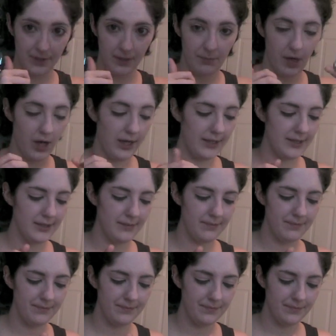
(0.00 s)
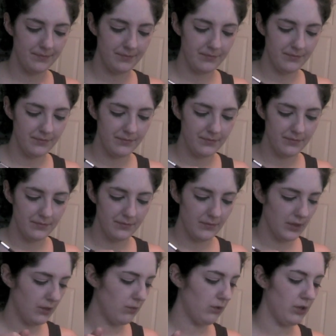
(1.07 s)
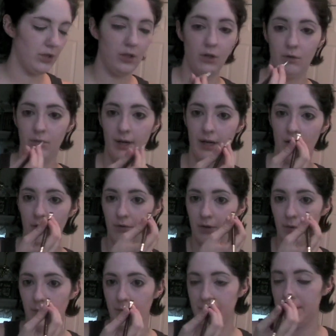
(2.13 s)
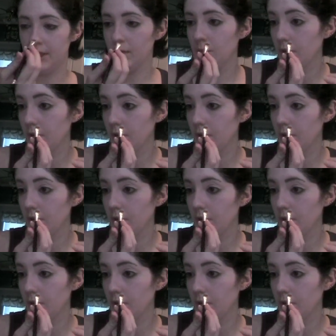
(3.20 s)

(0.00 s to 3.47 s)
moss. I'm going to go right over what we did